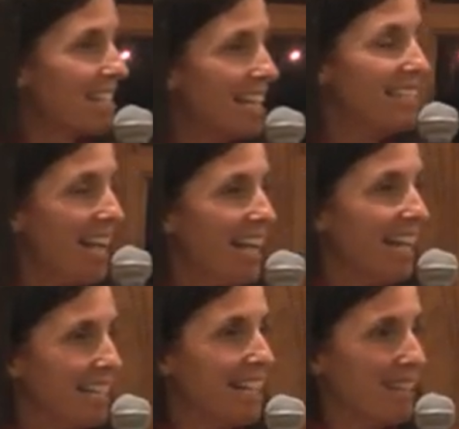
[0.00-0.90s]
said, yeah,
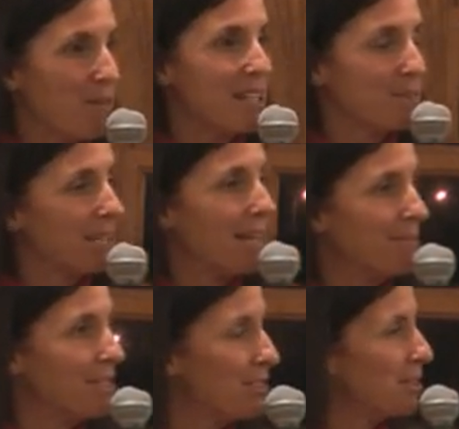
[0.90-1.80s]
I was,
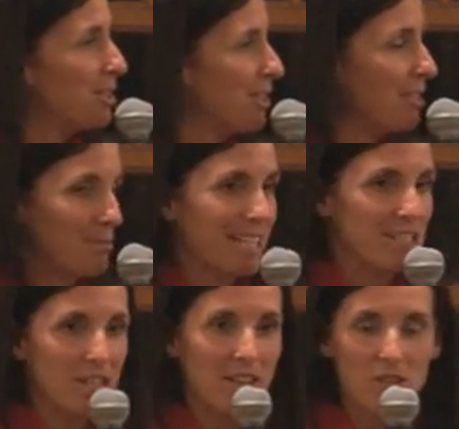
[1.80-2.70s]
but the
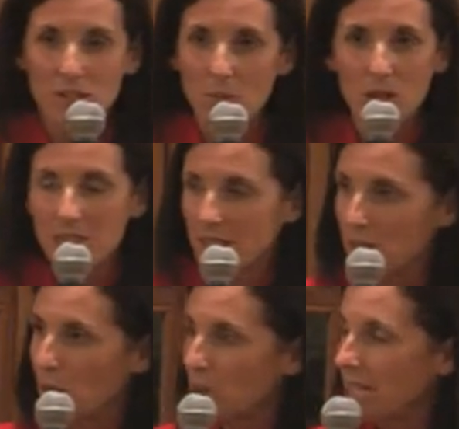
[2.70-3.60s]
plane's changed. There's no
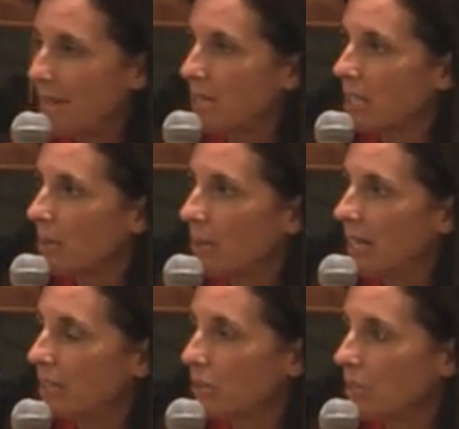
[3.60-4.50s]
more time to
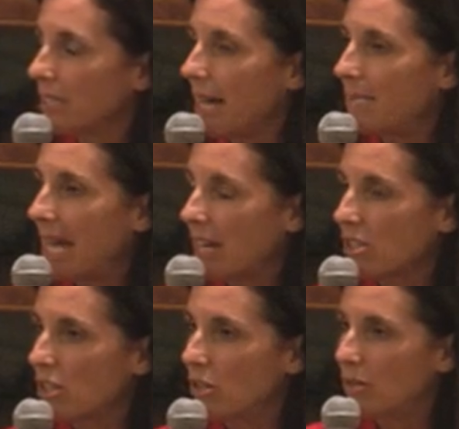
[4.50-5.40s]
deliberate. There's only time to
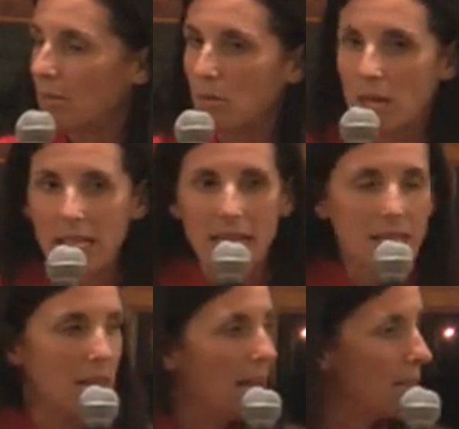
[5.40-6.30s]
execute, and we're running out
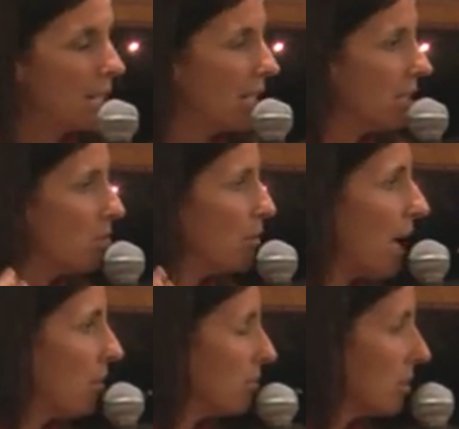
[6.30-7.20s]
of time, and I need to move
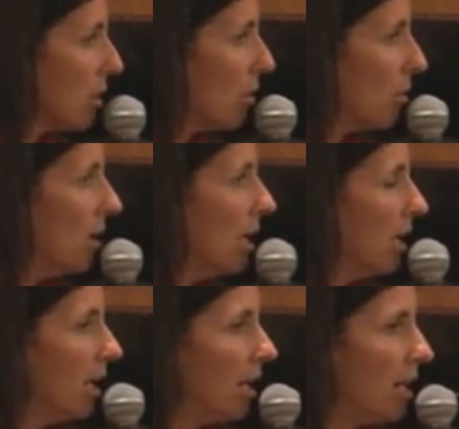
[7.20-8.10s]
out. So
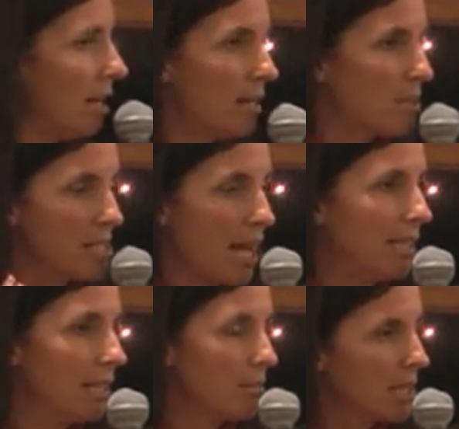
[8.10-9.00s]
I'm
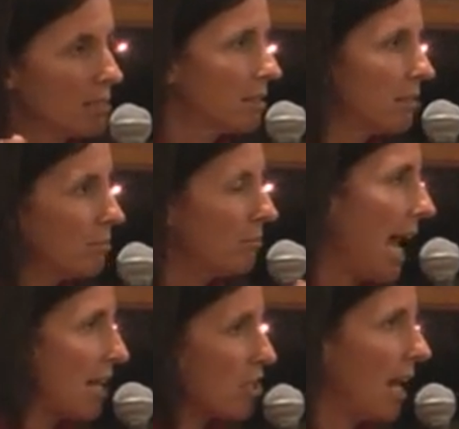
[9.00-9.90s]
resigning because of the
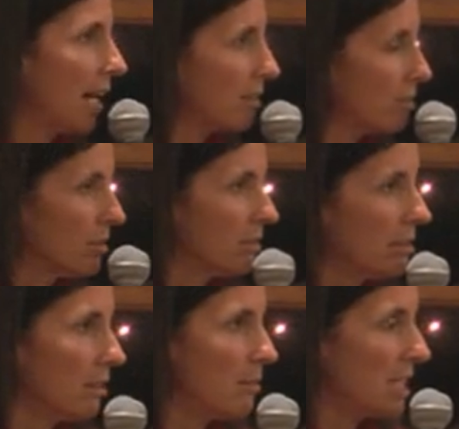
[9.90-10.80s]
Hatch Act. There's this
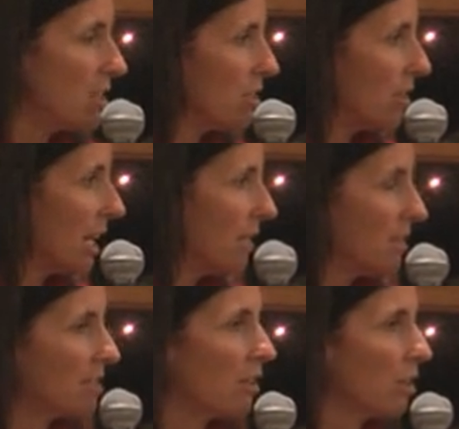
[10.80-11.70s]
little limitation. You can't
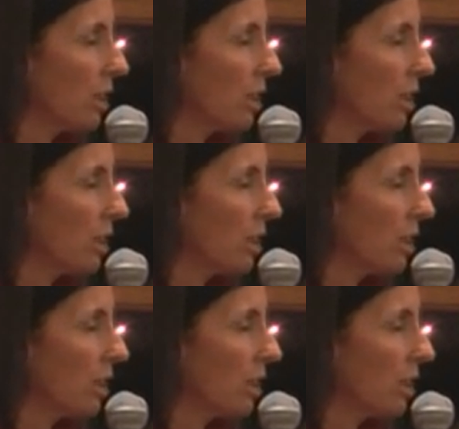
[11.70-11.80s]
even start